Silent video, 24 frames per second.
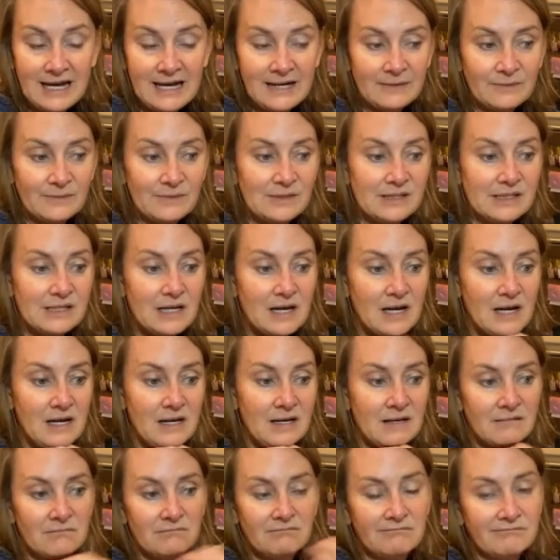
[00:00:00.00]
Um,
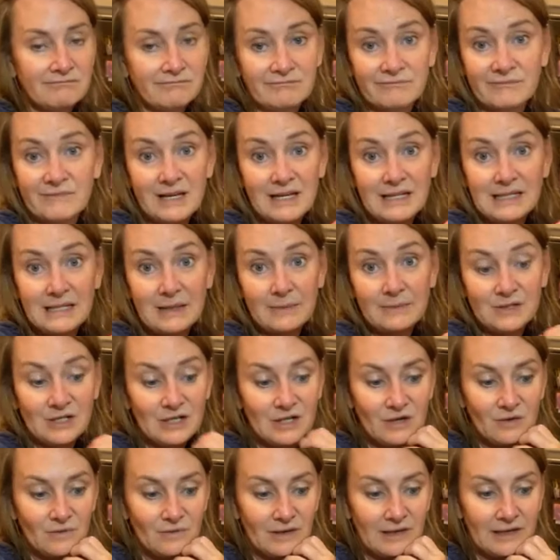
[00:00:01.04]
it's up to you really how
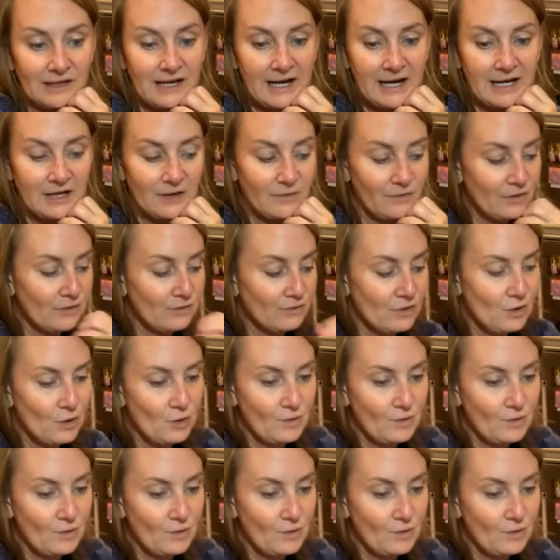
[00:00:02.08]
you want to roll with that.